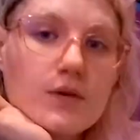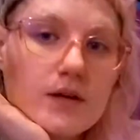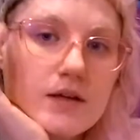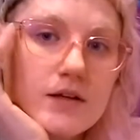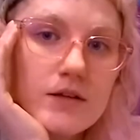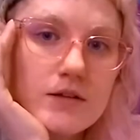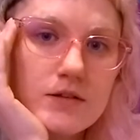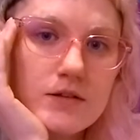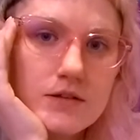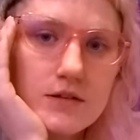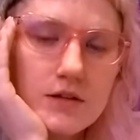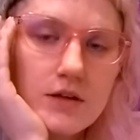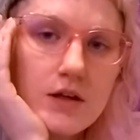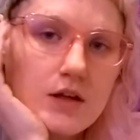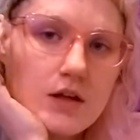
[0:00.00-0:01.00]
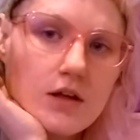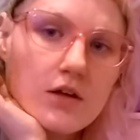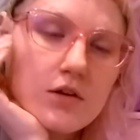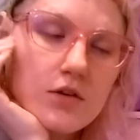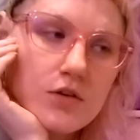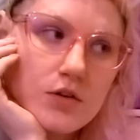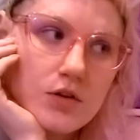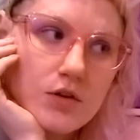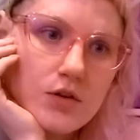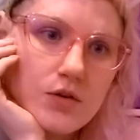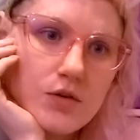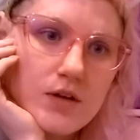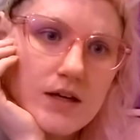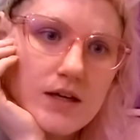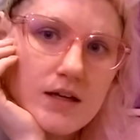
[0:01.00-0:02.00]
is
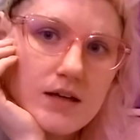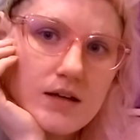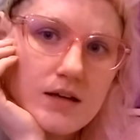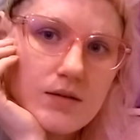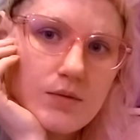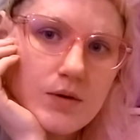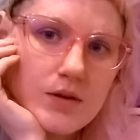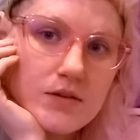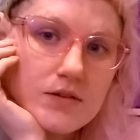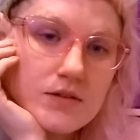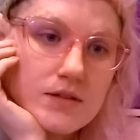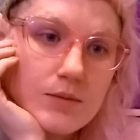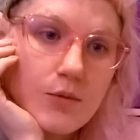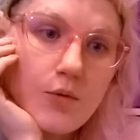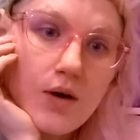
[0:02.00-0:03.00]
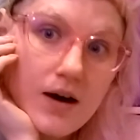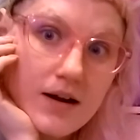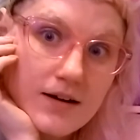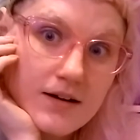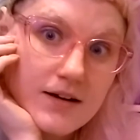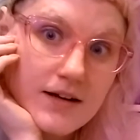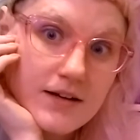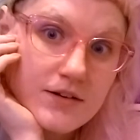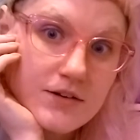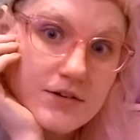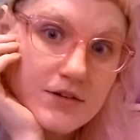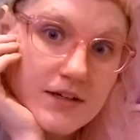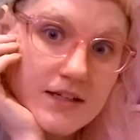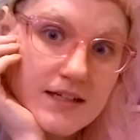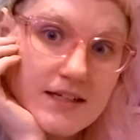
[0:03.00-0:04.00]
dilute it with some water and
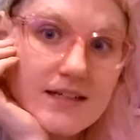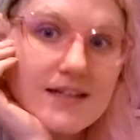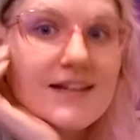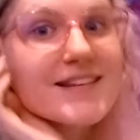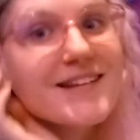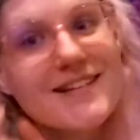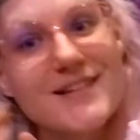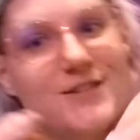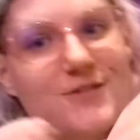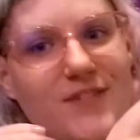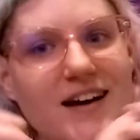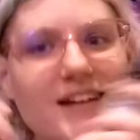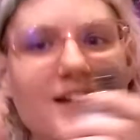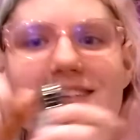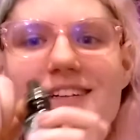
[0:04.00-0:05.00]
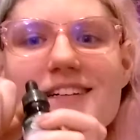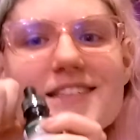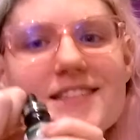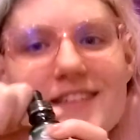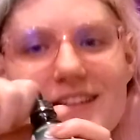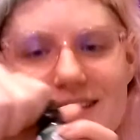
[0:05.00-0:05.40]
drink it. And that's fun, because you get